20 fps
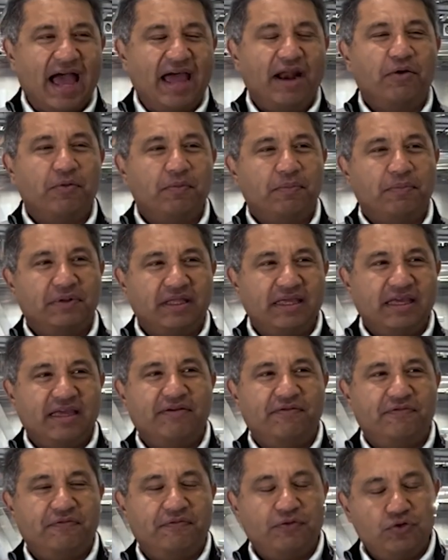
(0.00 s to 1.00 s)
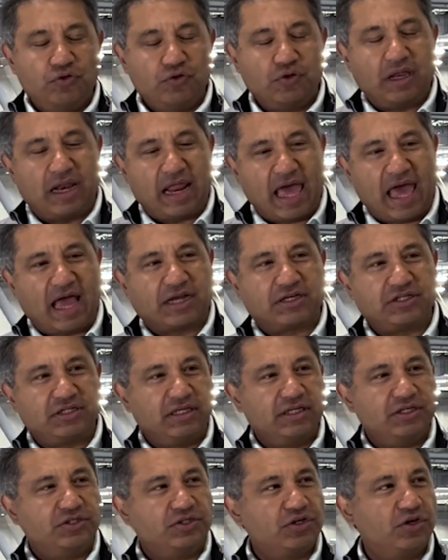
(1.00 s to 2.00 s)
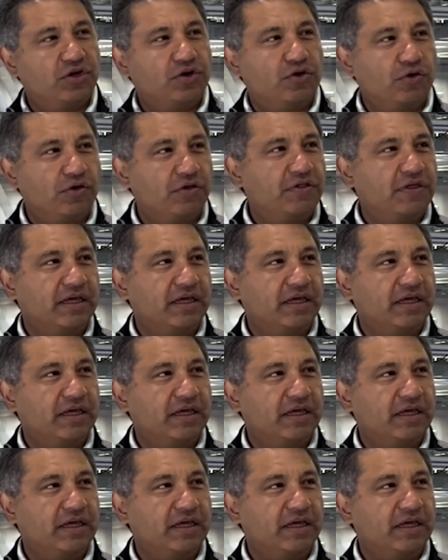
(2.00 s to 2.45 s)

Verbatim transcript: I don't believe you can actually secure